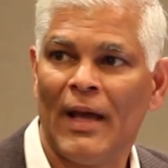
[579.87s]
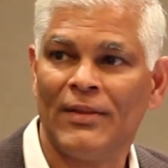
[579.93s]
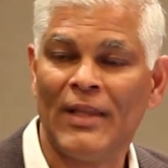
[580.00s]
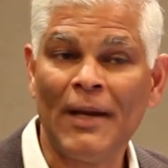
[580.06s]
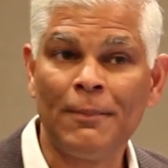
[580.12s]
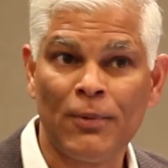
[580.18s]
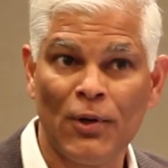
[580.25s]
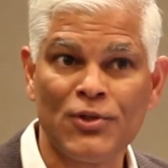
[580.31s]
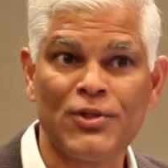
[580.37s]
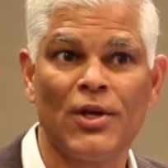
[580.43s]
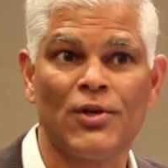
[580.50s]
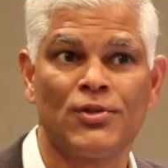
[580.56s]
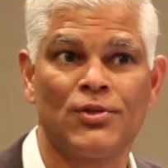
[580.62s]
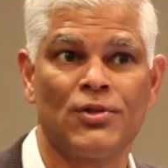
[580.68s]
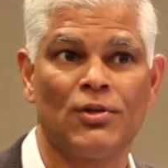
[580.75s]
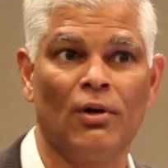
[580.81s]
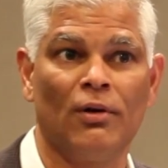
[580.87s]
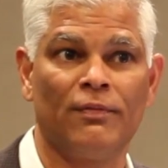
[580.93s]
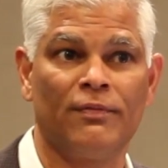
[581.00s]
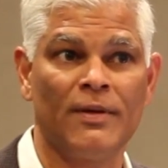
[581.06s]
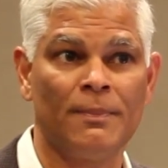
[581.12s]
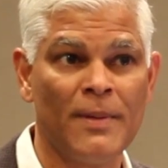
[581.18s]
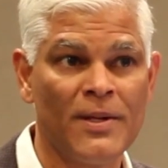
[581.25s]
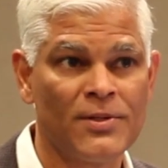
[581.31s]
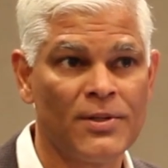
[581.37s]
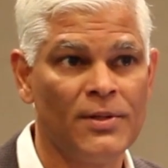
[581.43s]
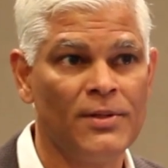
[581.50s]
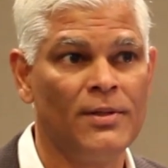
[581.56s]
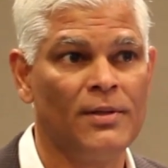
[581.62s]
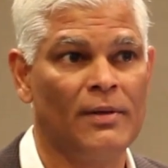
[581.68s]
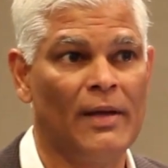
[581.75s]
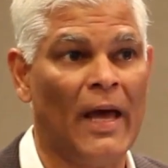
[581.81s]
And that process of
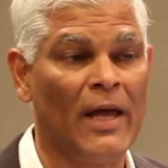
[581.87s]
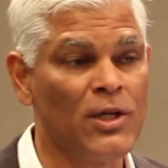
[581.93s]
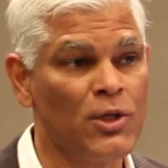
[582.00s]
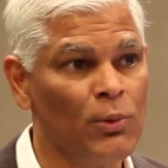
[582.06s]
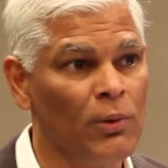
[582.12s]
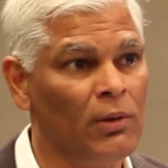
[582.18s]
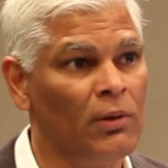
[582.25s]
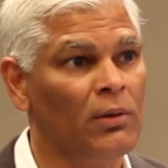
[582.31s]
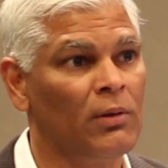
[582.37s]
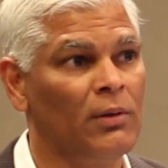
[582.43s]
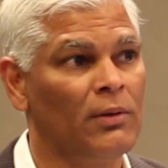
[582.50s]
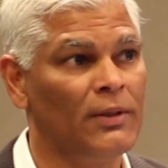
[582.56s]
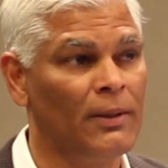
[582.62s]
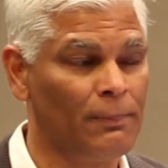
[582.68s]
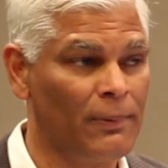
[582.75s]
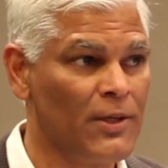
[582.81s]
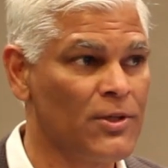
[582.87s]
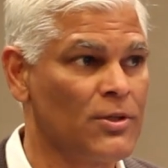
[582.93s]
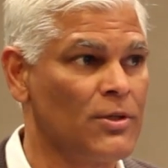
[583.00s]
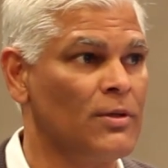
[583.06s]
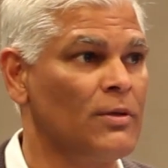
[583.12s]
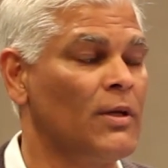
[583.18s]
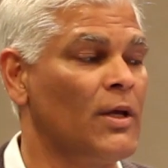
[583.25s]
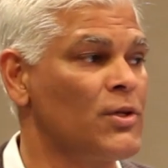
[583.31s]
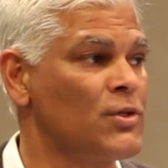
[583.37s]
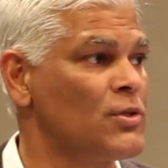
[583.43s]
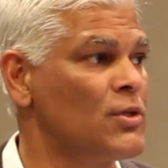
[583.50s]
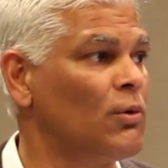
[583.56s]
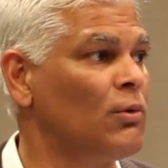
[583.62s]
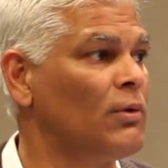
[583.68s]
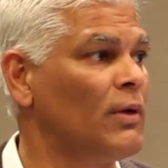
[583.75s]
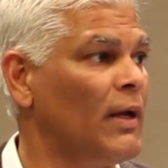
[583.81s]
repeated annual depletion is
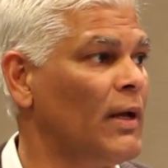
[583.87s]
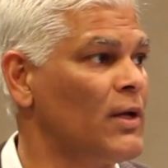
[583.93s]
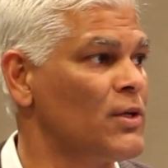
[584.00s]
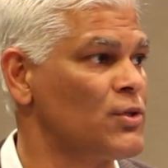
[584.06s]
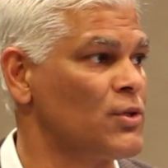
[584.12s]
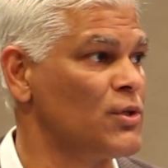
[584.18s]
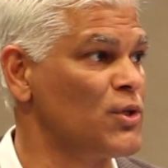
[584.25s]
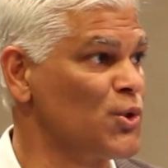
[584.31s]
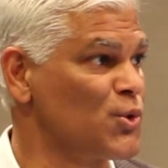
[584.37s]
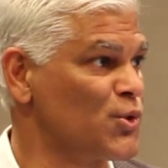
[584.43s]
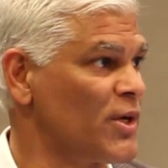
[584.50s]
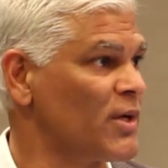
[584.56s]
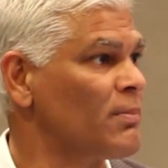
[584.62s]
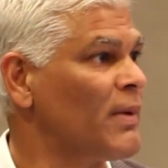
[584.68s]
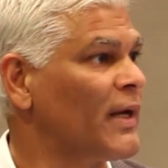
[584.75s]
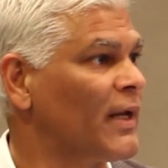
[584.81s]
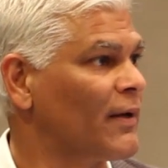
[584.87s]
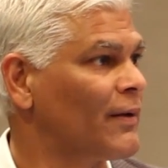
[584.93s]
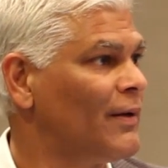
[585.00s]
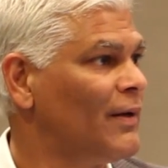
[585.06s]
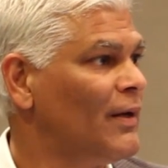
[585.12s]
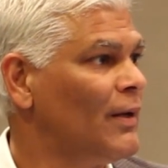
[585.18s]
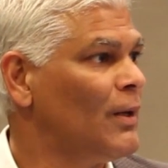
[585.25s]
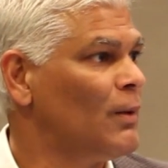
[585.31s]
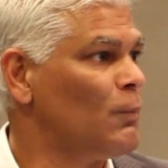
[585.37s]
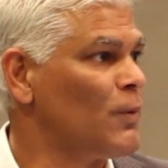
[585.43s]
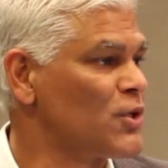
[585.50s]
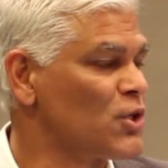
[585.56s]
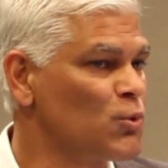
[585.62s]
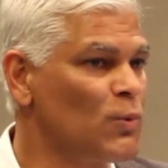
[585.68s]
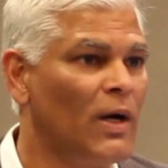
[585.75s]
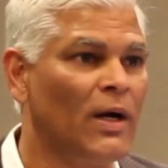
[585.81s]
known as nutrient mining,
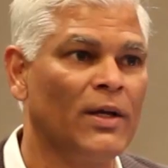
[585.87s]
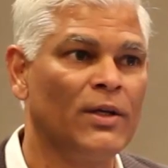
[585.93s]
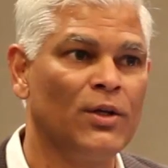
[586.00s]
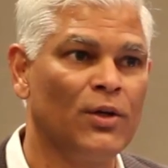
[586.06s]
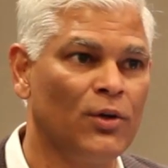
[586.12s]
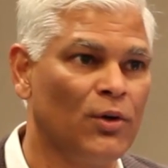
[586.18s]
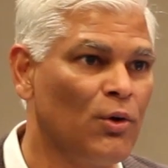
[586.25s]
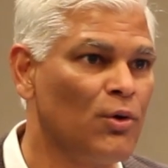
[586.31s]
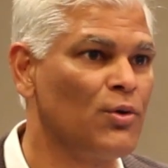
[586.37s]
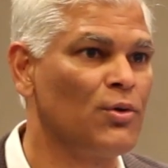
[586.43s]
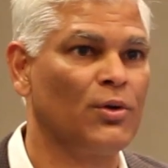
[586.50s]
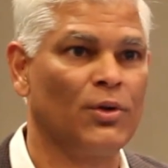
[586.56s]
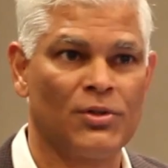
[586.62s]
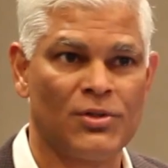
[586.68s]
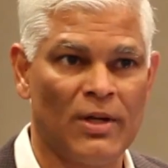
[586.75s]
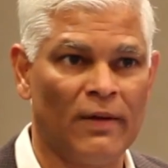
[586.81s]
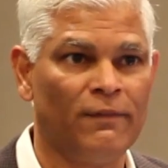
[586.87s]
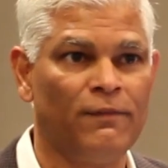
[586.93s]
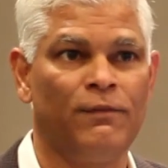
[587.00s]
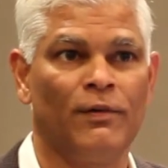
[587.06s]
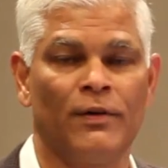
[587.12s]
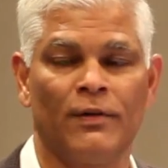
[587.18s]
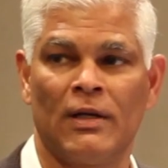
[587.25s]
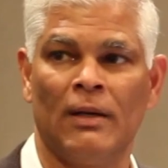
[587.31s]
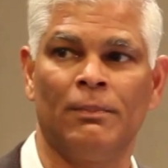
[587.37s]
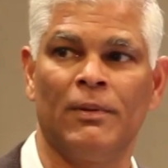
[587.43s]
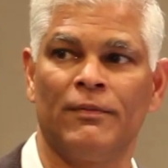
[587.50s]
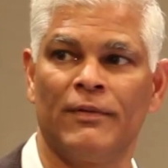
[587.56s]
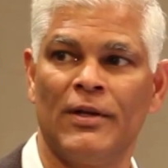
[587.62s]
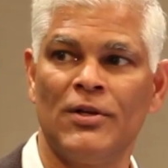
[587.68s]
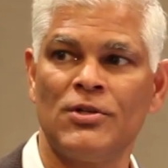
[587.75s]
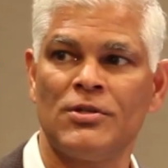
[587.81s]
which is why you grow stuff for a
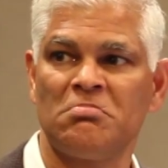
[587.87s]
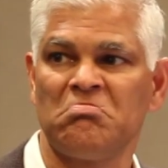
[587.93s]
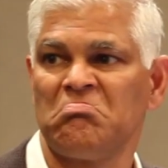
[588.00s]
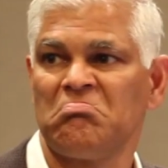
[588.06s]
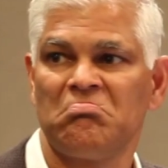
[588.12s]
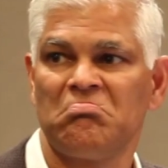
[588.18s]
couple of years.